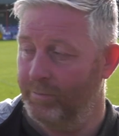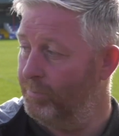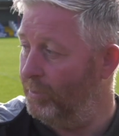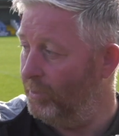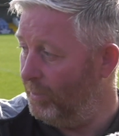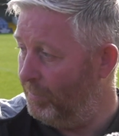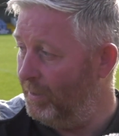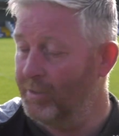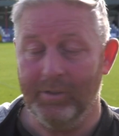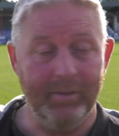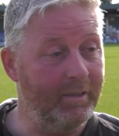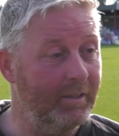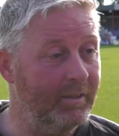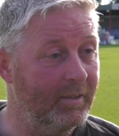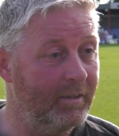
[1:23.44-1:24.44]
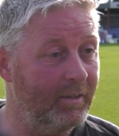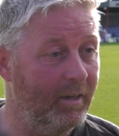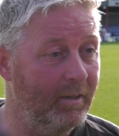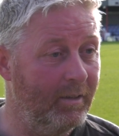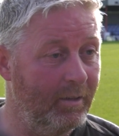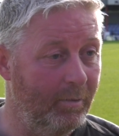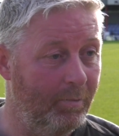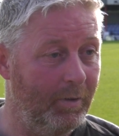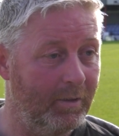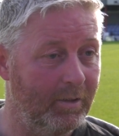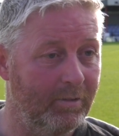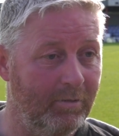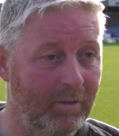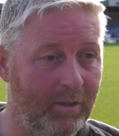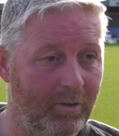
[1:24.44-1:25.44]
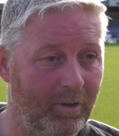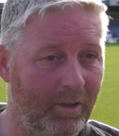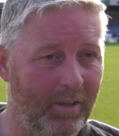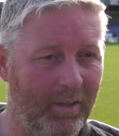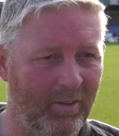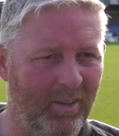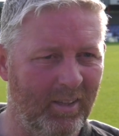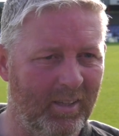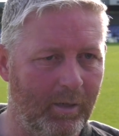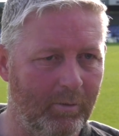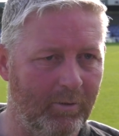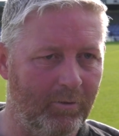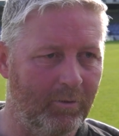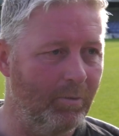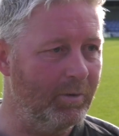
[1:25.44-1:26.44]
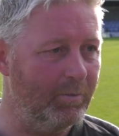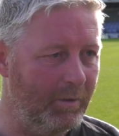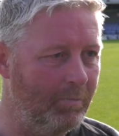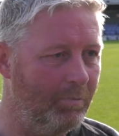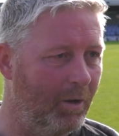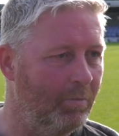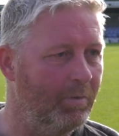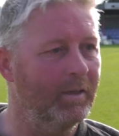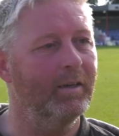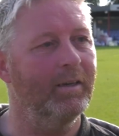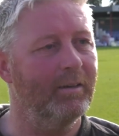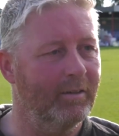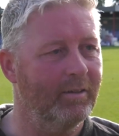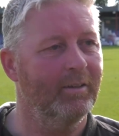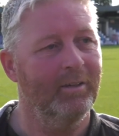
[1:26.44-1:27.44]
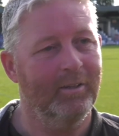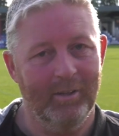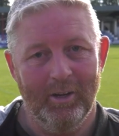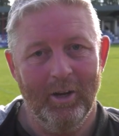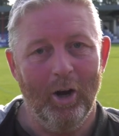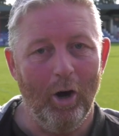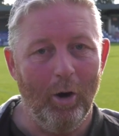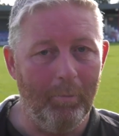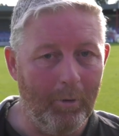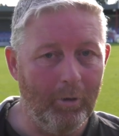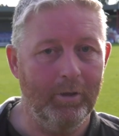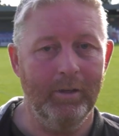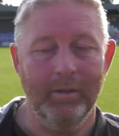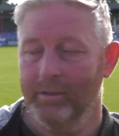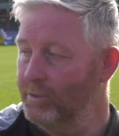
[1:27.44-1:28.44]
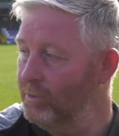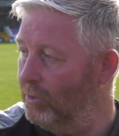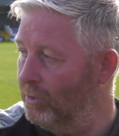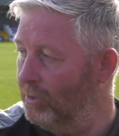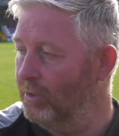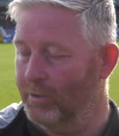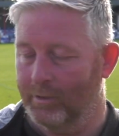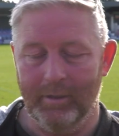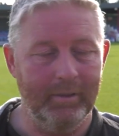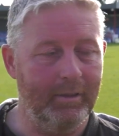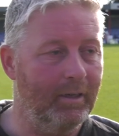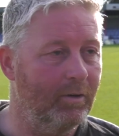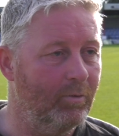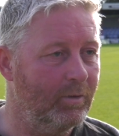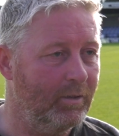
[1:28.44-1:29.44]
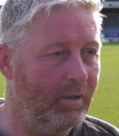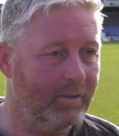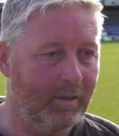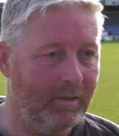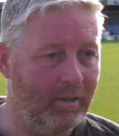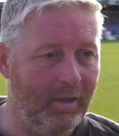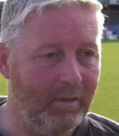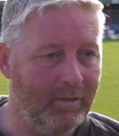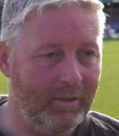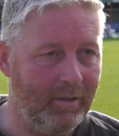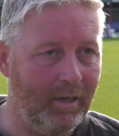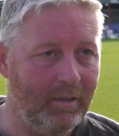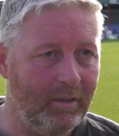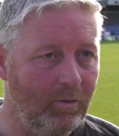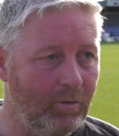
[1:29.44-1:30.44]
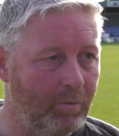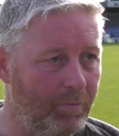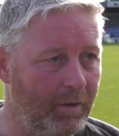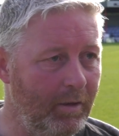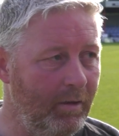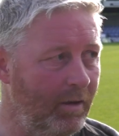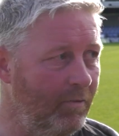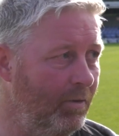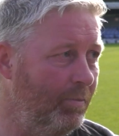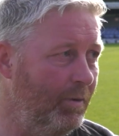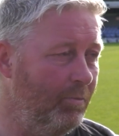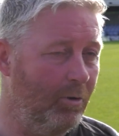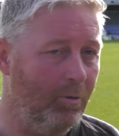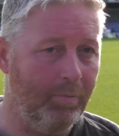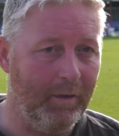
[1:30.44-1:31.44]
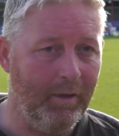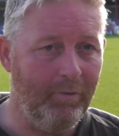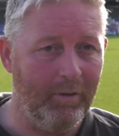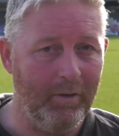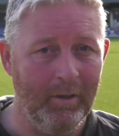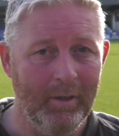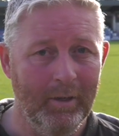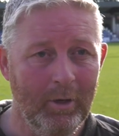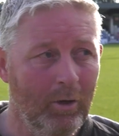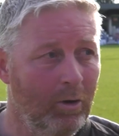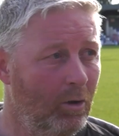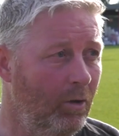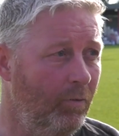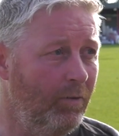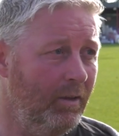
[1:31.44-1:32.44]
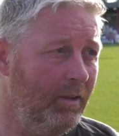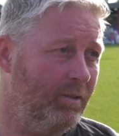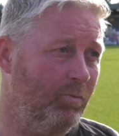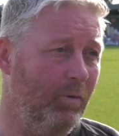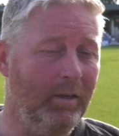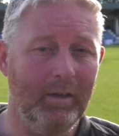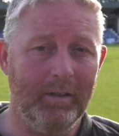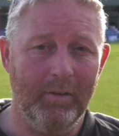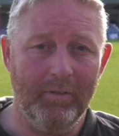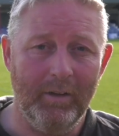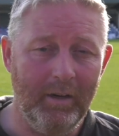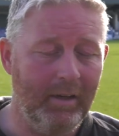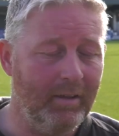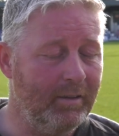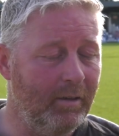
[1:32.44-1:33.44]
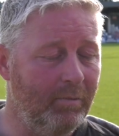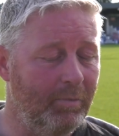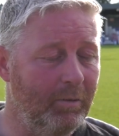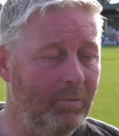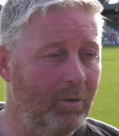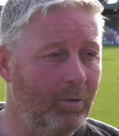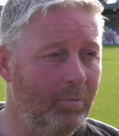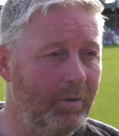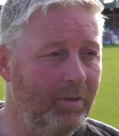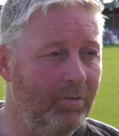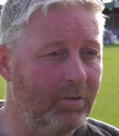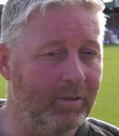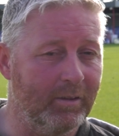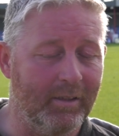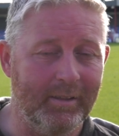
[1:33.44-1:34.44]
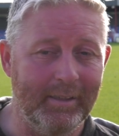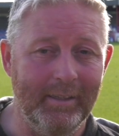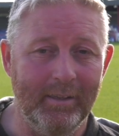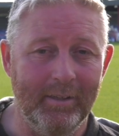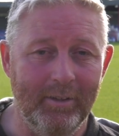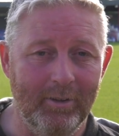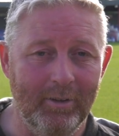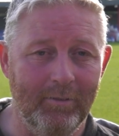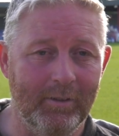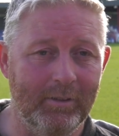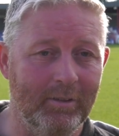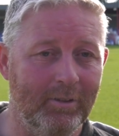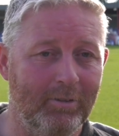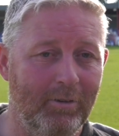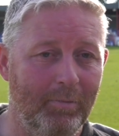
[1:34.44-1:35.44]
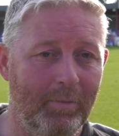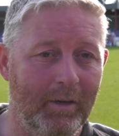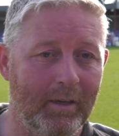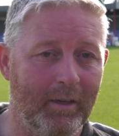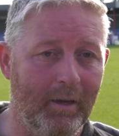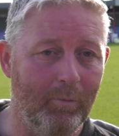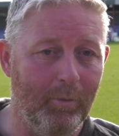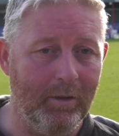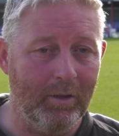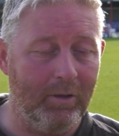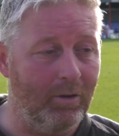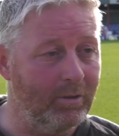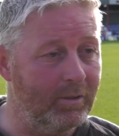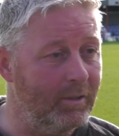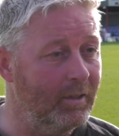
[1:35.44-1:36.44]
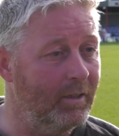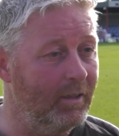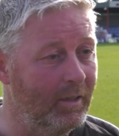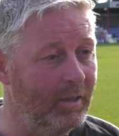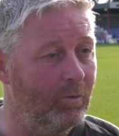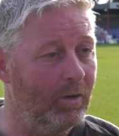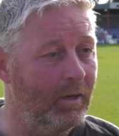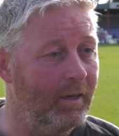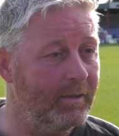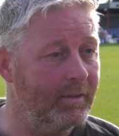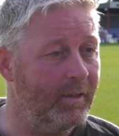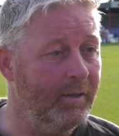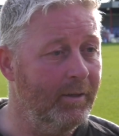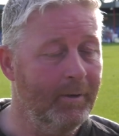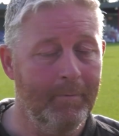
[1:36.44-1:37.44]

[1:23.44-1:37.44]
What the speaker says: but the pitch is decent, yeah. The pitch is really good. I think the other times we've come has been bobbly and or muddy. So today I said to the lads, just get it down and play and have a bit more belief, and hopefully this win will give the lads a bit more belief, because I seen the nervousness creep in again when they conceded the equaliser.